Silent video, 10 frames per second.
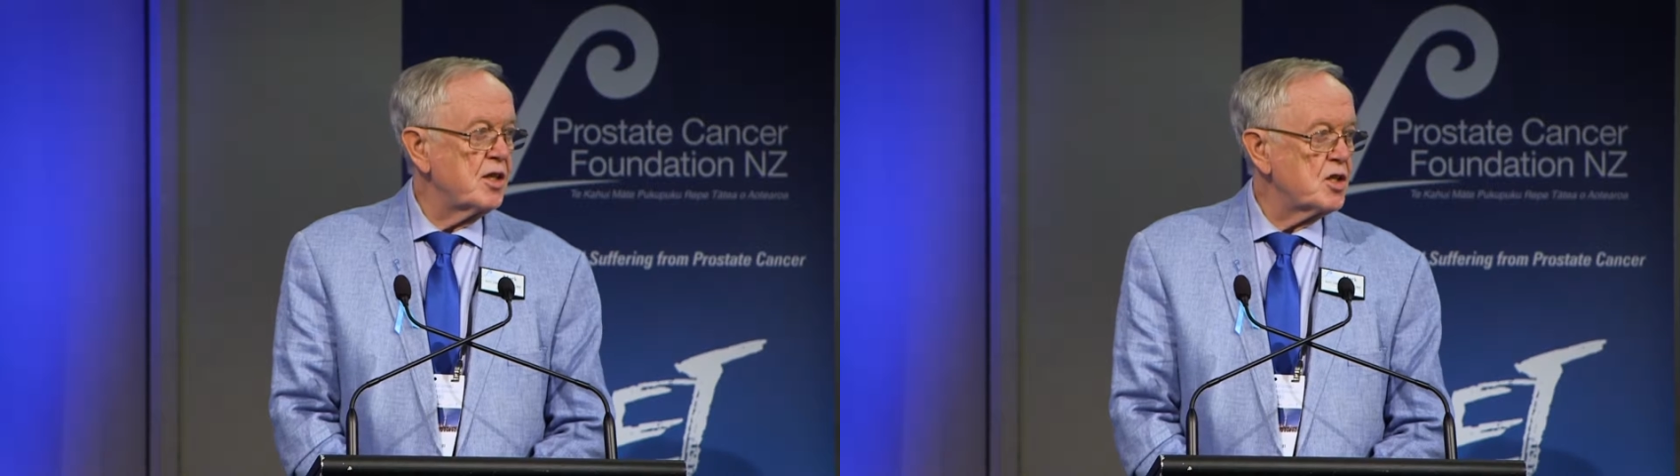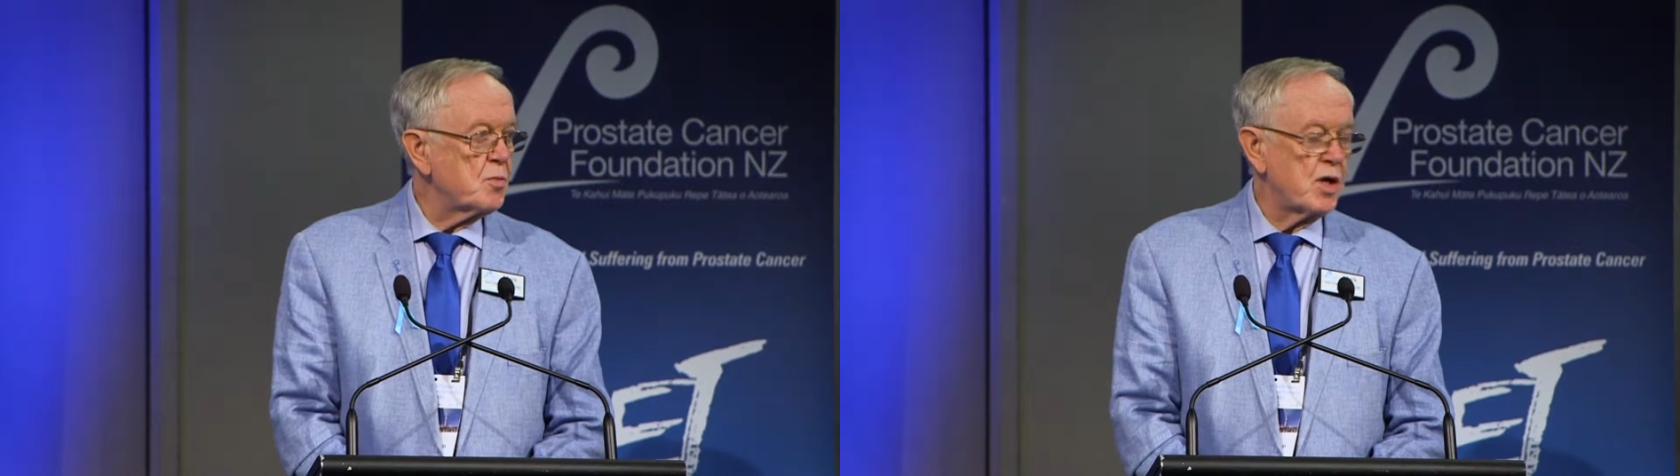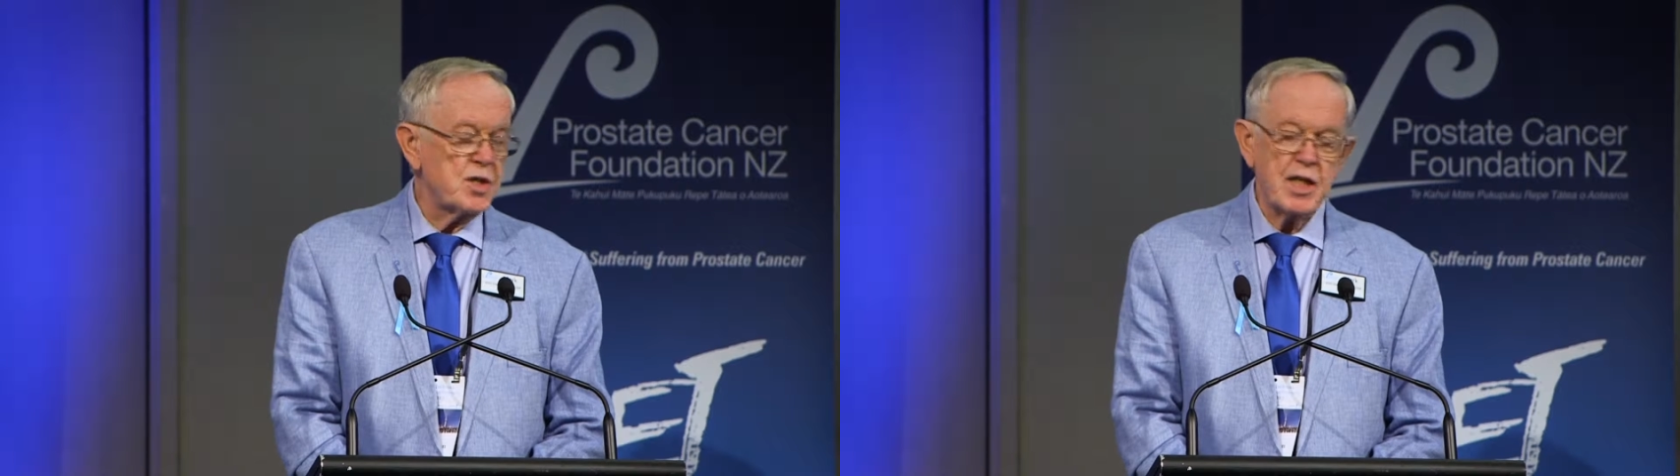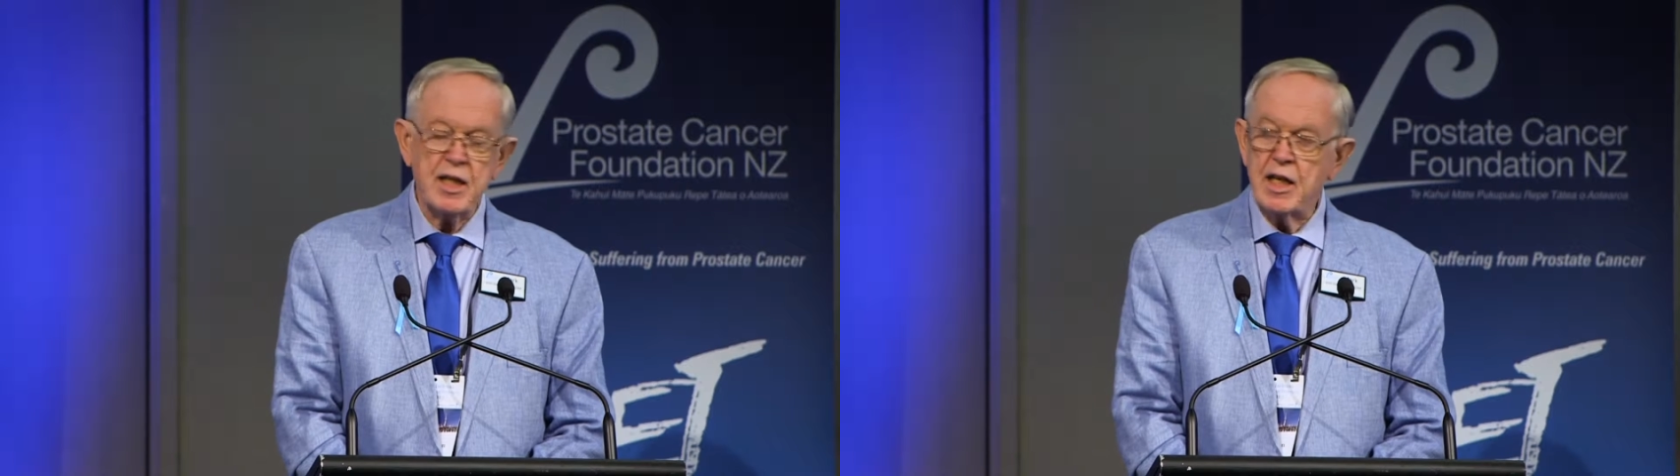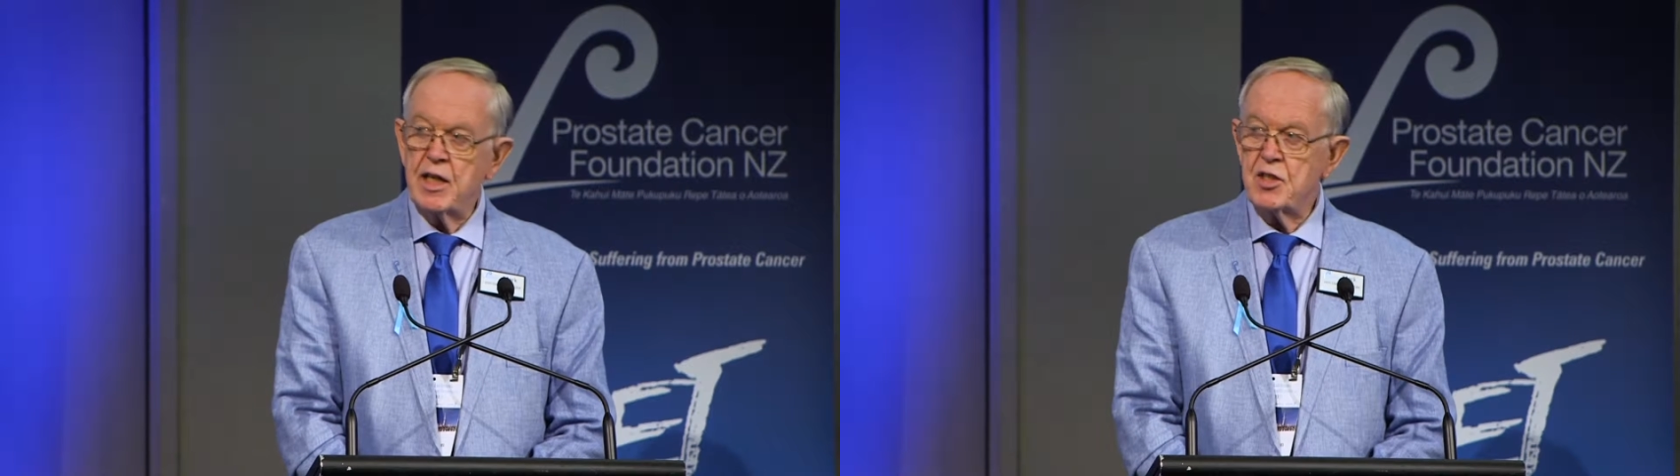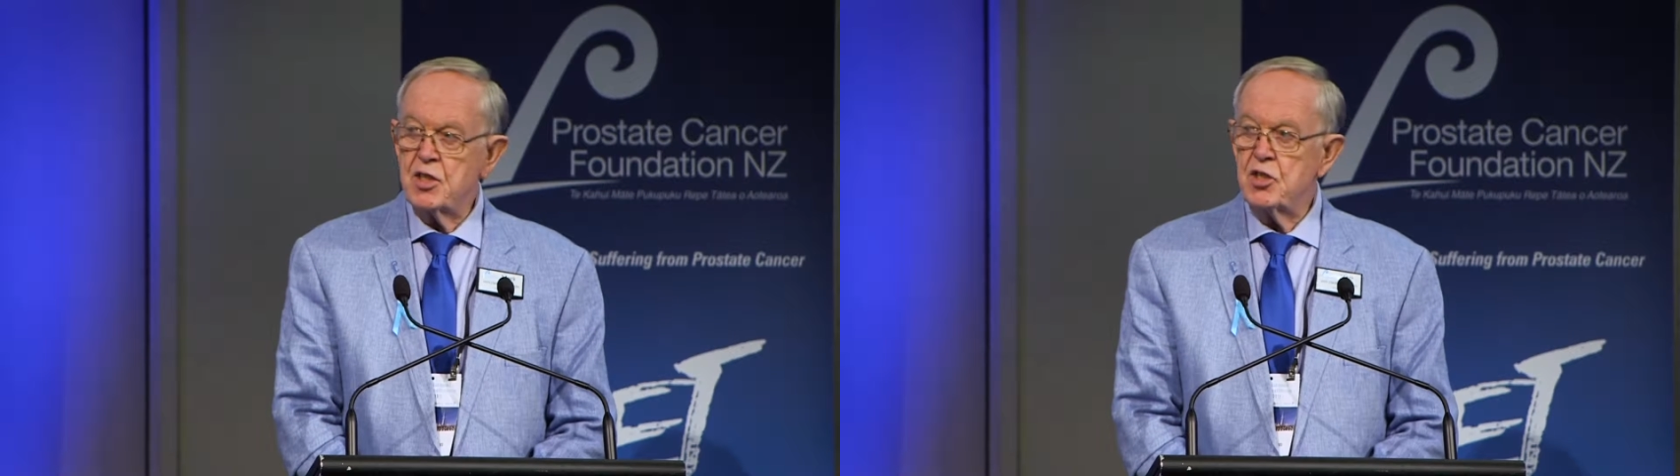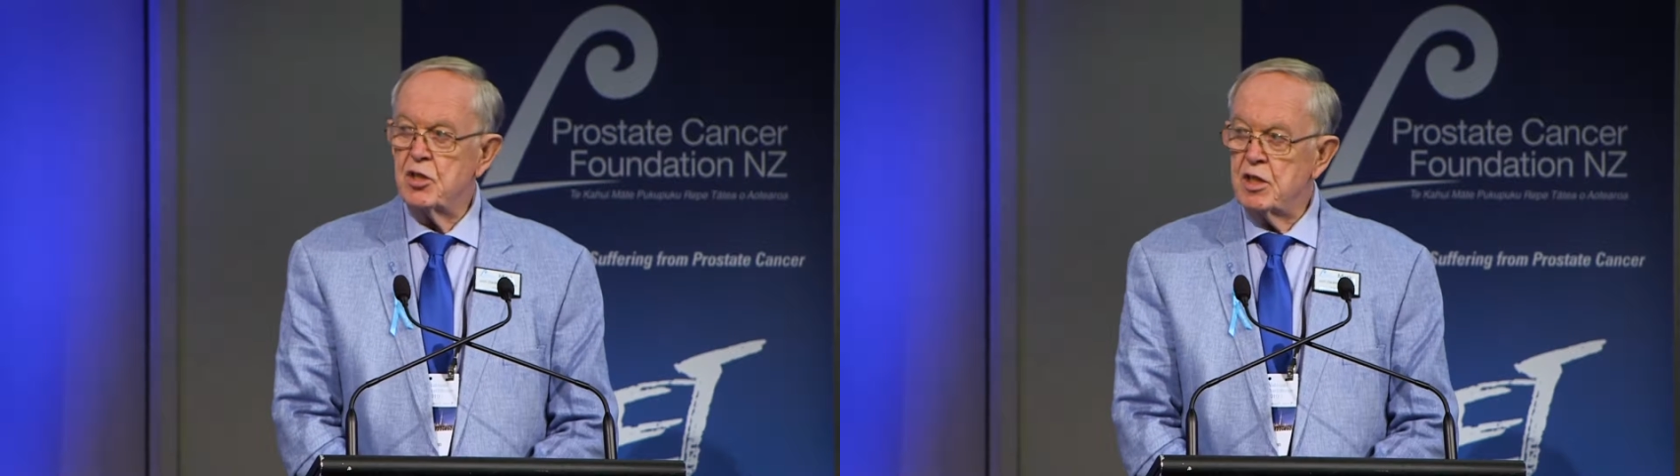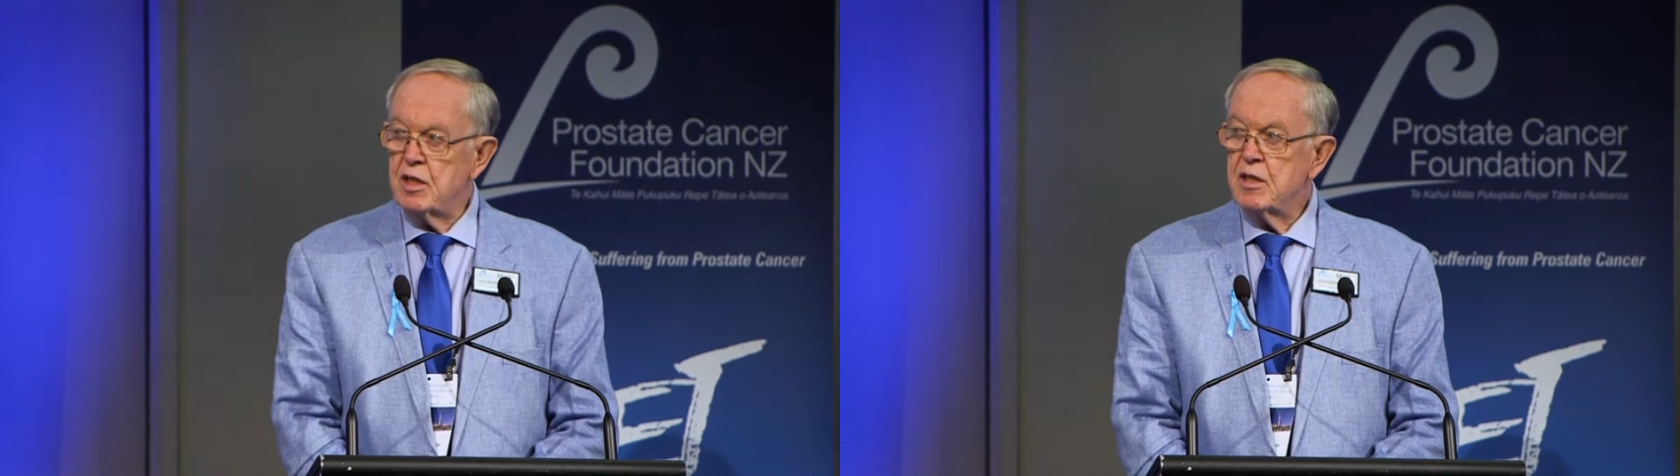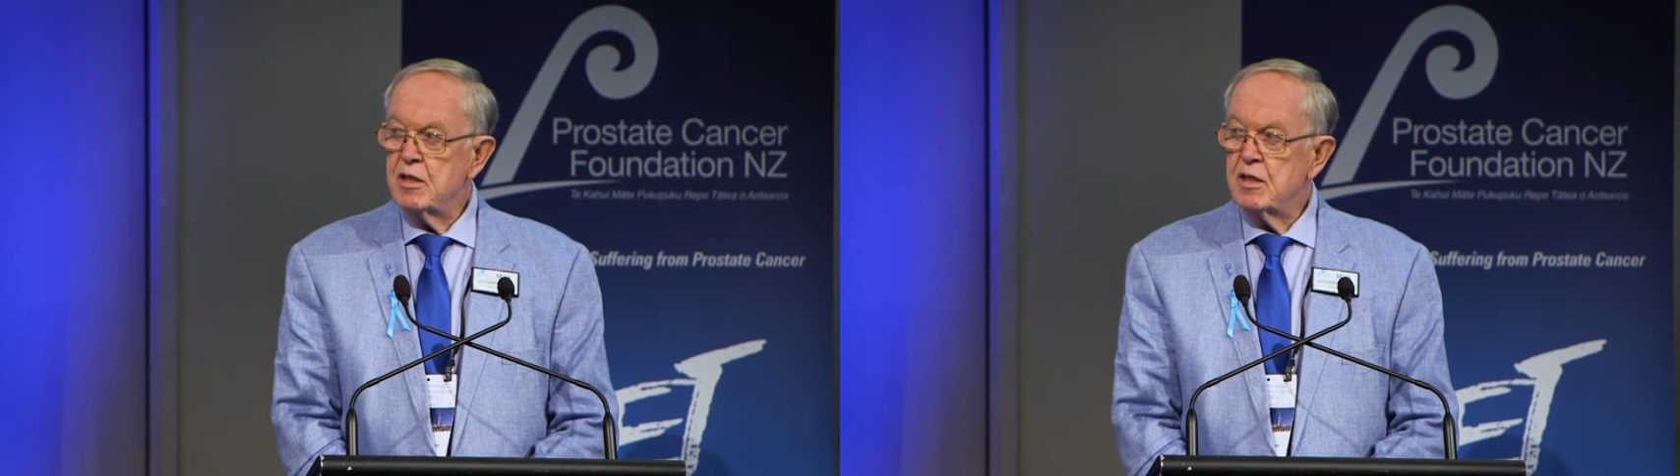his prostate cancer journey.